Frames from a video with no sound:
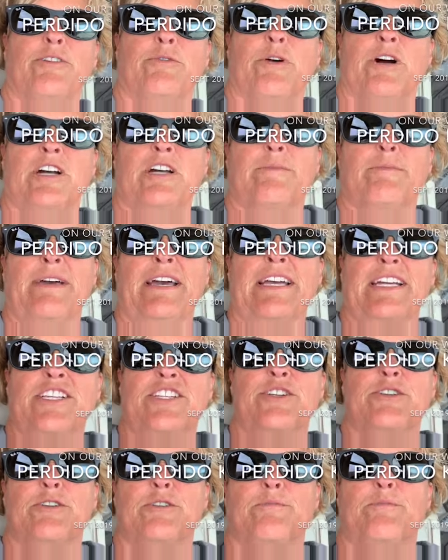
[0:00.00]
Welcome back
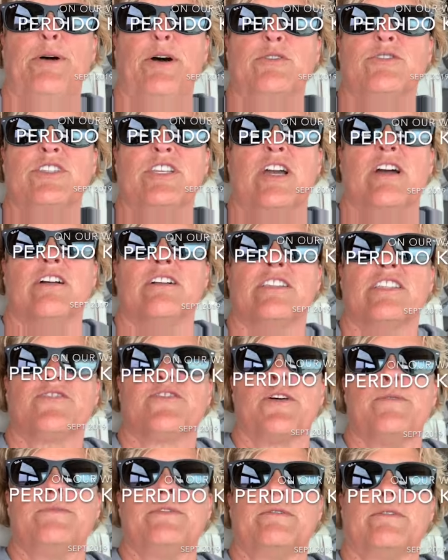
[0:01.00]
to Postcards
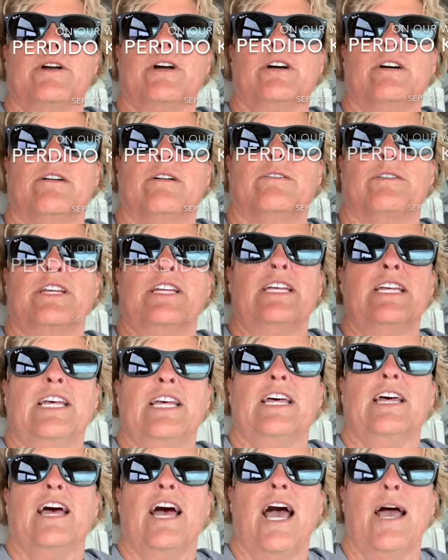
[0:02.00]
from the Road.
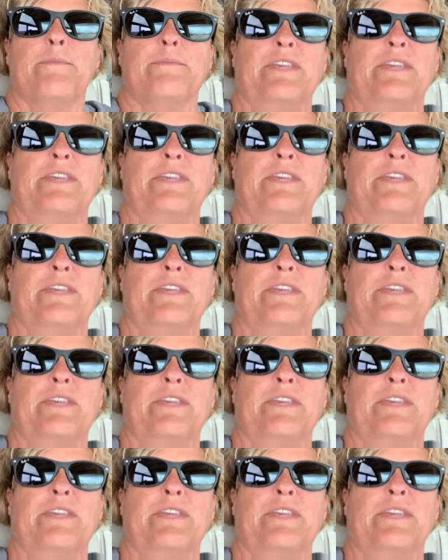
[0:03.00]
I'm